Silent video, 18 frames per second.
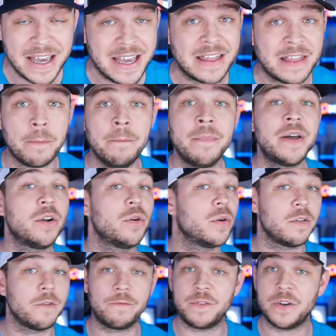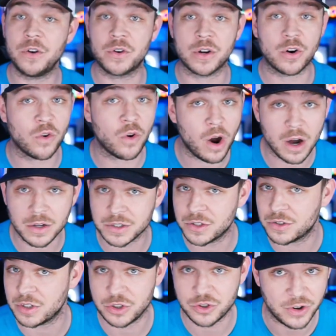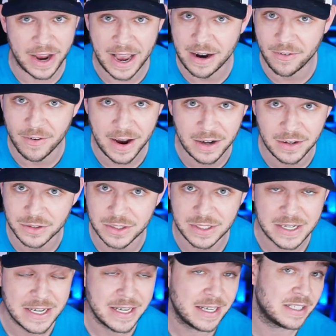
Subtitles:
in the middle of the field in crossers and drag routes.